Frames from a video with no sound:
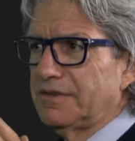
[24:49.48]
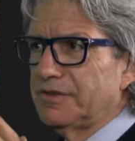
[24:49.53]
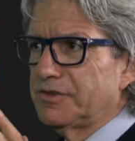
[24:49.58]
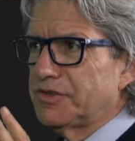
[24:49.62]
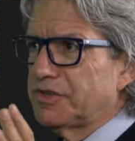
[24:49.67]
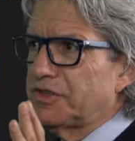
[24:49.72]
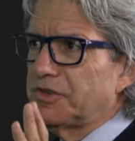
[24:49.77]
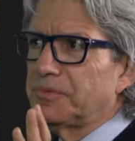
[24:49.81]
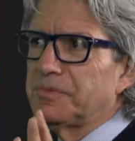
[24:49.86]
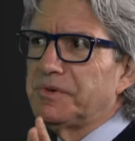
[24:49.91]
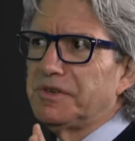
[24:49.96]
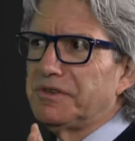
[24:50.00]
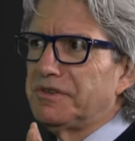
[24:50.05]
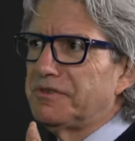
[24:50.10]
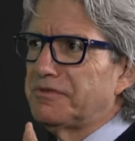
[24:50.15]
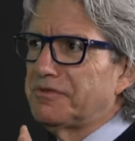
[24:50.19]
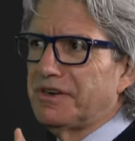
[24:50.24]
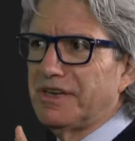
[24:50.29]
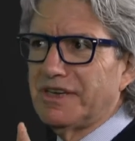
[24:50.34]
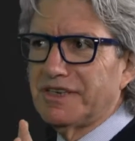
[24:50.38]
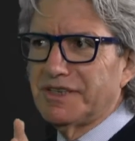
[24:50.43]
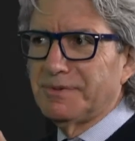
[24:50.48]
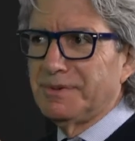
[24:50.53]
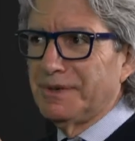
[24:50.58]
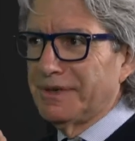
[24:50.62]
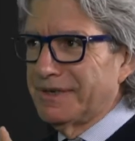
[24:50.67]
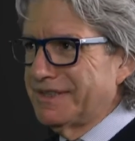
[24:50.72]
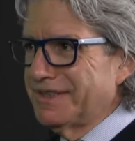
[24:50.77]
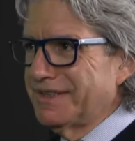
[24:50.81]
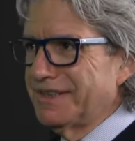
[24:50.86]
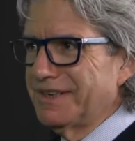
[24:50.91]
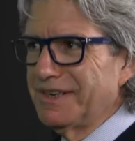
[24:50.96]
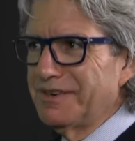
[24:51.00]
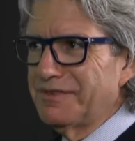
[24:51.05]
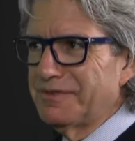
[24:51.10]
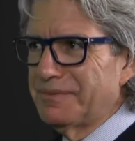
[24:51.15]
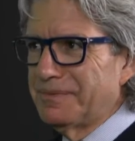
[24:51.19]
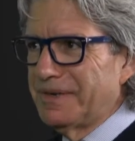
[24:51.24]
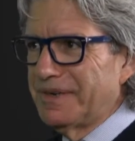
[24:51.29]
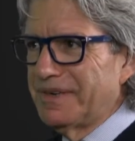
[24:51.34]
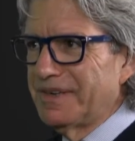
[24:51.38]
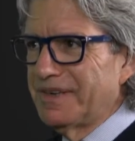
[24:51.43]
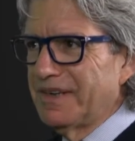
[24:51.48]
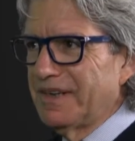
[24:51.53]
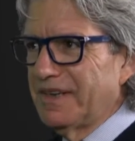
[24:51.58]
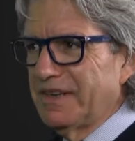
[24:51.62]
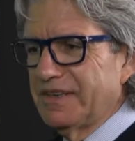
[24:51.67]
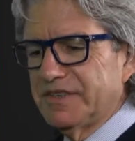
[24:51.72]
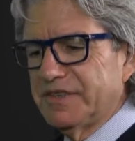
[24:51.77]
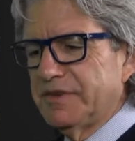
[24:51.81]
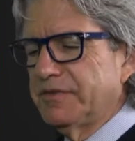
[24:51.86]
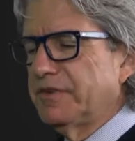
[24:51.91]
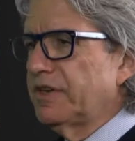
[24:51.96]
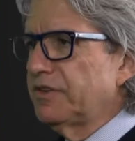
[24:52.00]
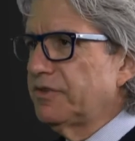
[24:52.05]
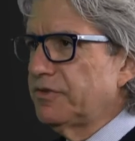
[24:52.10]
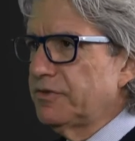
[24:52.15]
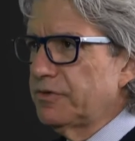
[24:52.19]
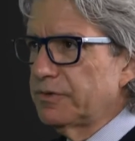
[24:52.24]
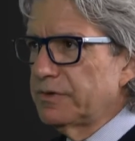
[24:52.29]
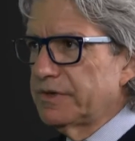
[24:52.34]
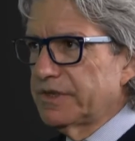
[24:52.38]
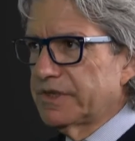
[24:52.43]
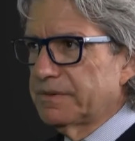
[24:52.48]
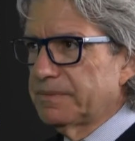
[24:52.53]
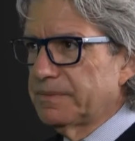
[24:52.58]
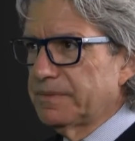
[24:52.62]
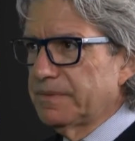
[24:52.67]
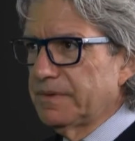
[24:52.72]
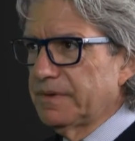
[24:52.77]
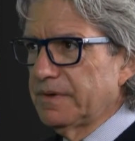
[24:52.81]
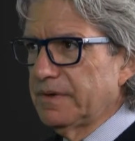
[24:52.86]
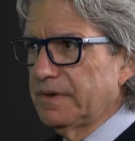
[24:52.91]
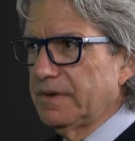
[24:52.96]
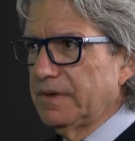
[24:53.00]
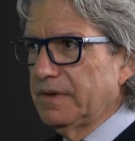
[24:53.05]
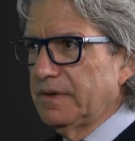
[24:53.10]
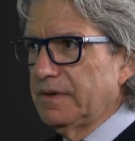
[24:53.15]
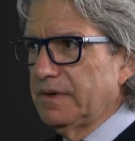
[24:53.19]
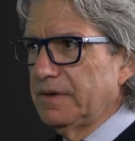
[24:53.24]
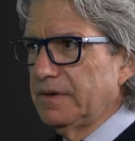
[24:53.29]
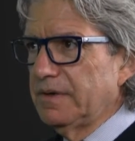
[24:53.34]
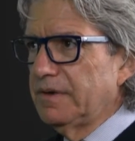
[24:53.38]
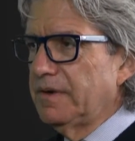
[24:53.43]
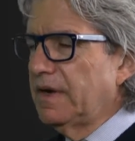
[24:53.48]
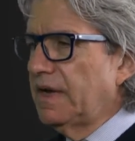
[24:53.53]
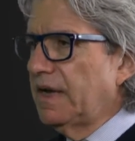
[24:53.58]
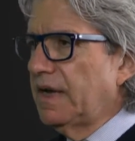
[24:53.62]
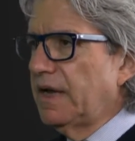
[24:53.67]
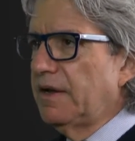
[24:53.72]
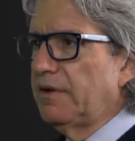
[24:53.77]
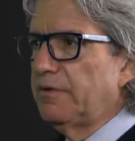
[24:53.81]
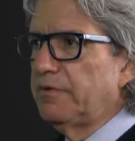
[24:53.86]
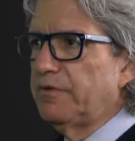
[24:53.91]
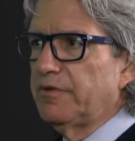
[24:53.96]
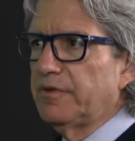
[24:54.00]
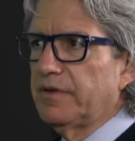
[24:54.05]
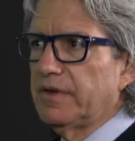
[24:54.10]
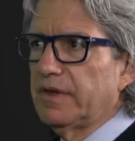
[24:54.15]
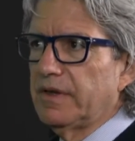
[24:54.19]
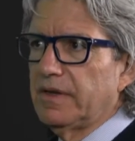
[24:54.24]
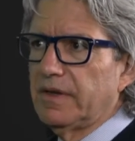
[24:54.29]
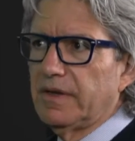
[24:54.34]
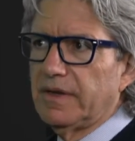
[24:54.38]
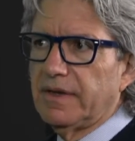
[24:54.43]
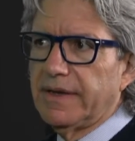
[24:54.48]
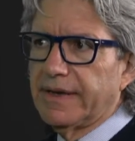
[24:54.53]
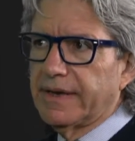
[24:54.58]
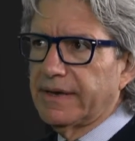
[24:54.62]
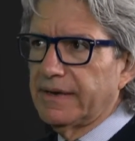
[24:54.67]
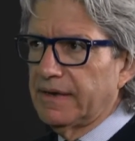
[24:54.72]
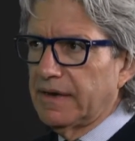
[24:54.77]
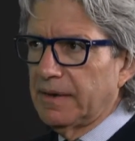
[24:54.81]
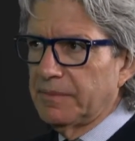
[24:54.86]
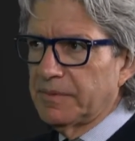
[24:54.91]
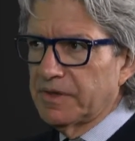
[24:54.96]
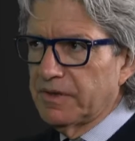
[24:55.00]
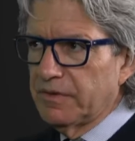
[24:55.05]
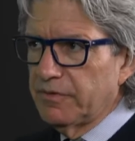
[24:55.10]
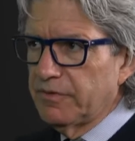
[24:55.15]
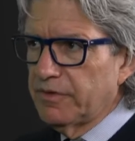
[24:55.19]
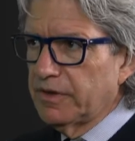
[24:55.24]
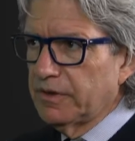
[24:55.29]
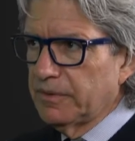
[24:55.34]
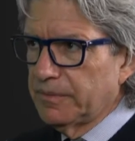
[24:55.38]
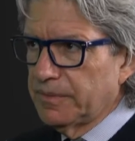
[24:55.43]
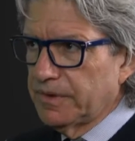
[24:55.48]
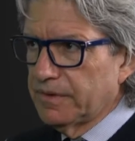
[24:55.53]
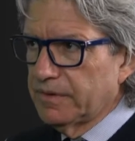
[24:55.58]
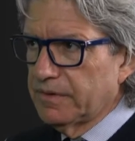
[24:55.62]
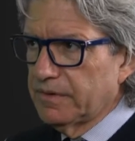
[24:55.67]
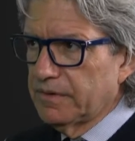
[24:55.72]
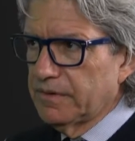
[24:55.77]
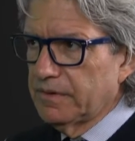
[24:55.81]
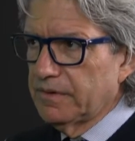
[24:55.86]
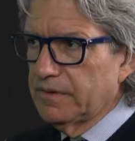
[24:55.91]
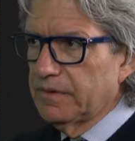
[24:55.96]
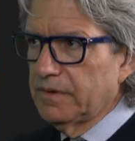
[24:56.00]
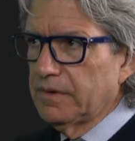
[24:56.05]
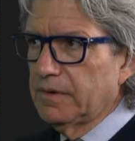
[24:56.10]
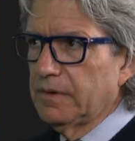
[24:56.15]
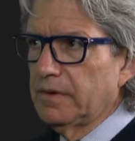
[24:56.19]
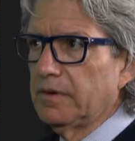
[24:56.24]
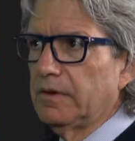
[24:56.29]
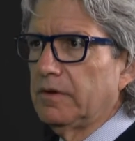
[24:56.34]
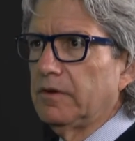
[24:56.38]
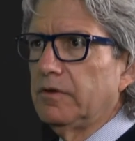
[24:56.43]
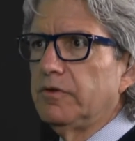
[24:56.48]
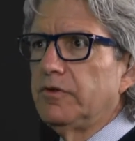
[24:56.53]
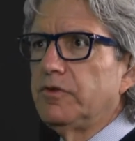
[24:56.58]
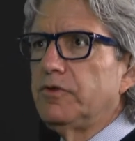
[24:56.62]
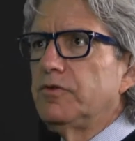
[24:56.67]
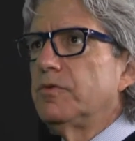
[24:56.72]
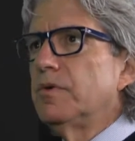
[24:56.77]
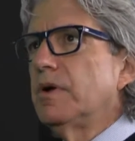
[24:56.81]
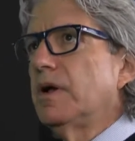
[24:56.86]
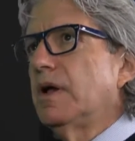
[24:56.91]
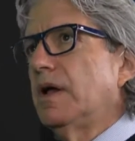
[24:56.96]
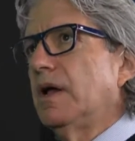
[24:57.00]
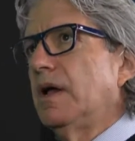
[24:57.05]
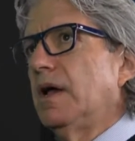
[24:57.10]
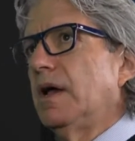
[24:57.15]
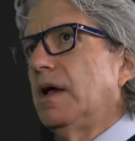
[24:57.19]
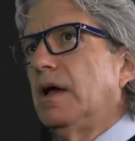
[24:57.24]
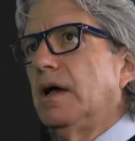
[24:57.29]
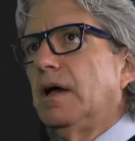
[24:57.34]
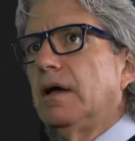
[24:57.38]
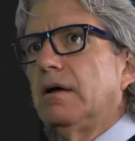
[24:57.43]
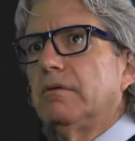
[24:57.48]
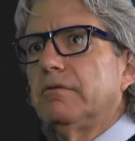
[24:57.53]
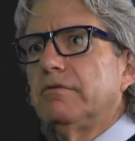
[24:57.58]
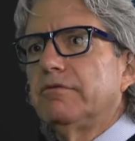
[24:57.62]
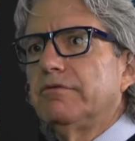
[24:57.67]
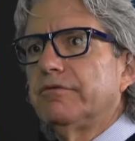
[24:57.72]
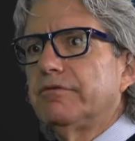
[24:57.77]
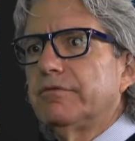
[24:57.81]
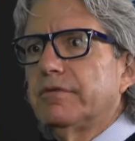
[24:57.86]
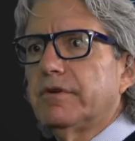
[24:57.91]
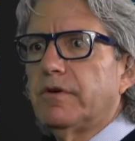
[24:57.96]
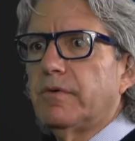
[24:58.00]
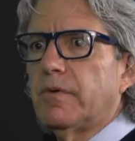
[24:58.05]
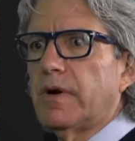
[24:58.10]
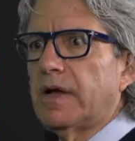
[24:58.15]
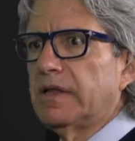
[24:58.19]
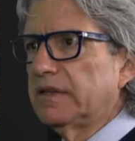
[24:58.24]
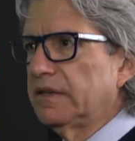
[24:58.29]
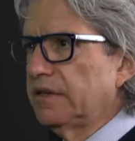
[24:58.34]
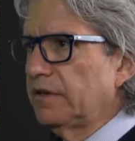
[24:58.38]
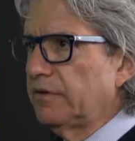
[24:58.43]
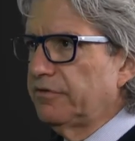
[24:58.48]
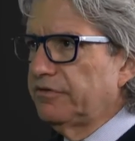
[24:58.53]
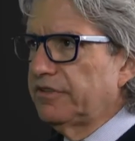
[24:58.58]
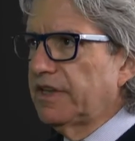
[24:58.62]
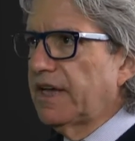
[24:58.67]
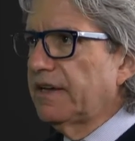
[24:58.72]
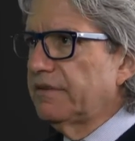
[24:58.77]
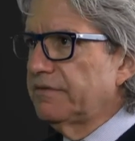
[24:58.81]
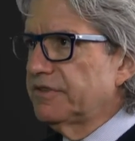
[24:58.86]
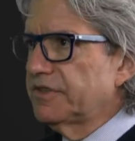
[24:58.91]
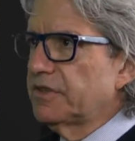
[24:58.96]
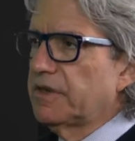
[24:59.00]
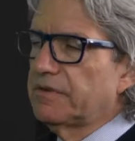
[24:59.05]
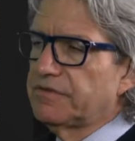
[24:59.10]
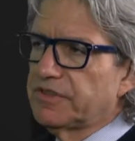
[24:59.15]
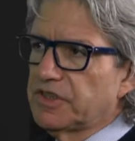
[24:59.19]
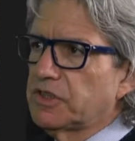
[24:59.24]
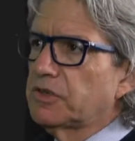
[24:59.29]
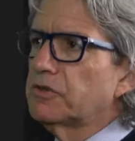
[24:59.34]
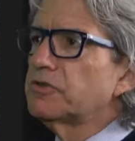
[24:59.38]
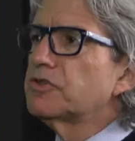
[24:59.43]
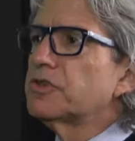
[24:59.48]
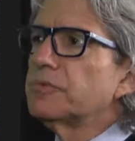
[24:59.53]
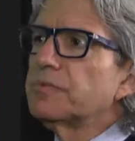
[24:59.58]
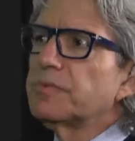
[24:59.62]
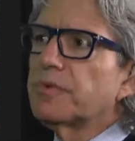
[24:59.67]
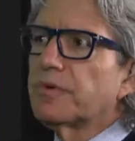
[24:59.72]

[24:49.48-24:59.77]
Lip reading: there's so many different aspects to government. So you've got tourism. You have economic development. You have quality of life. So you have social